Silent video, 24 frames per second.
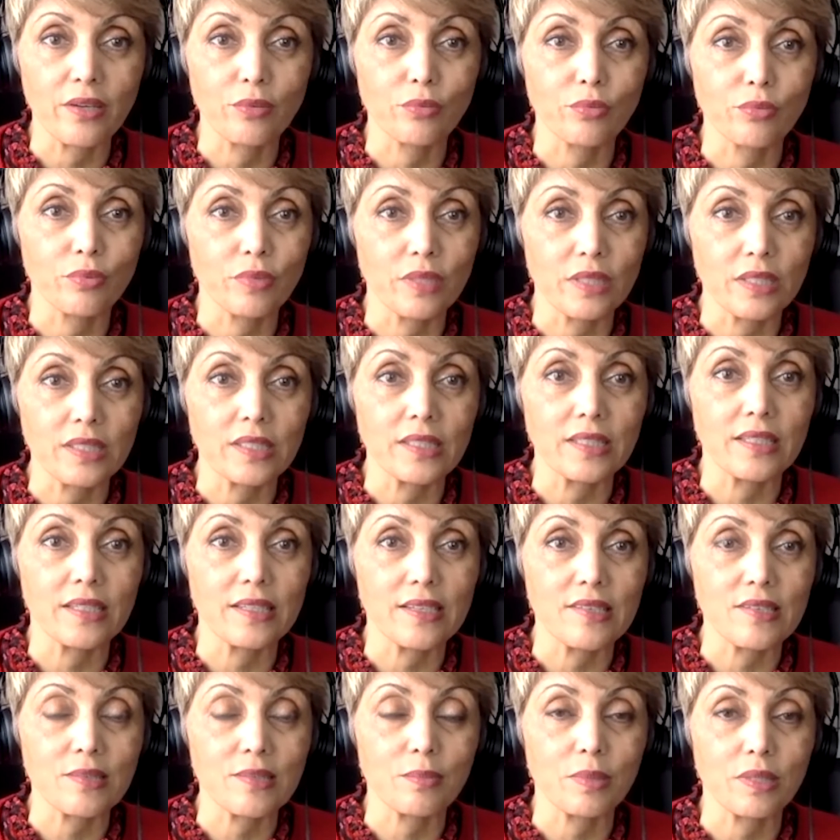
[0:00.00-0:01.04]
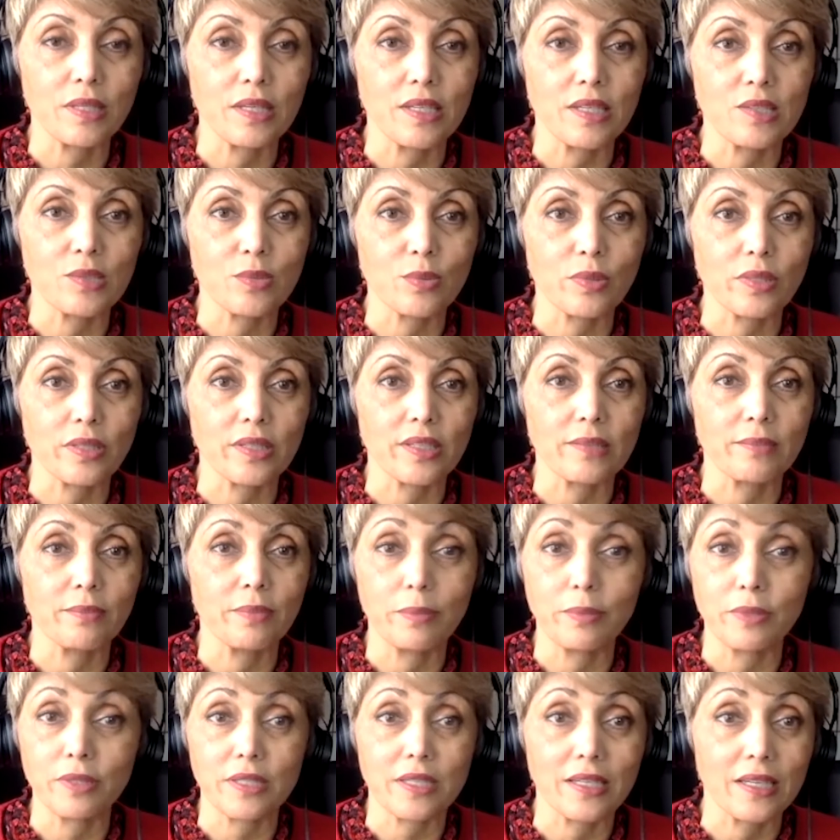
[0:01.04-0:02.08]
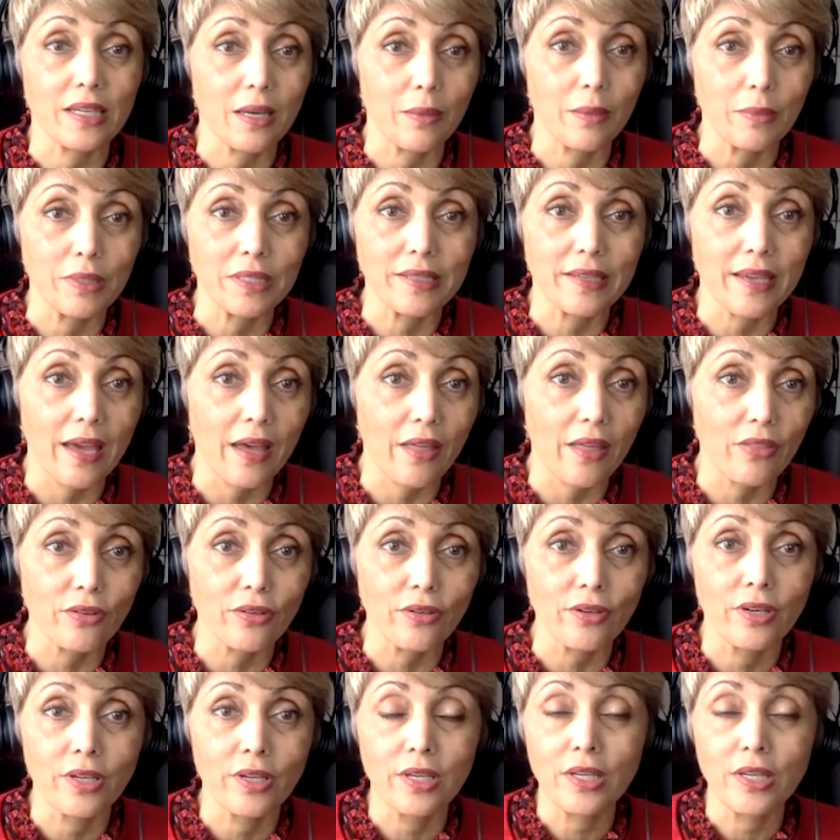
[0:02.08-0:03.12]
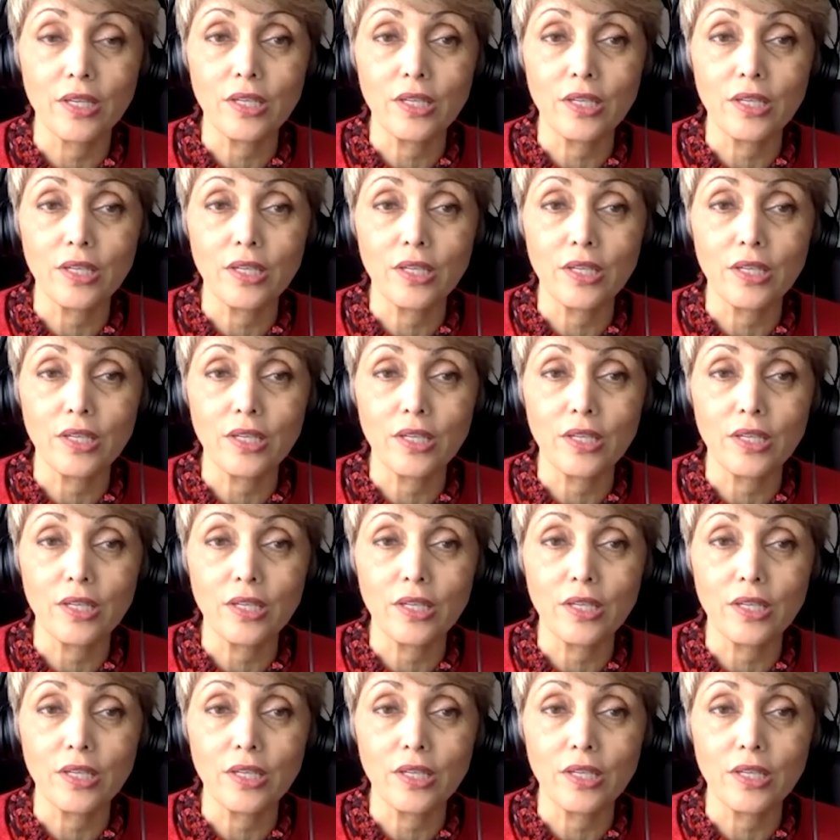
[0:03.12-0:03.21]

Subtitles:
It really is a place where people can come and gather.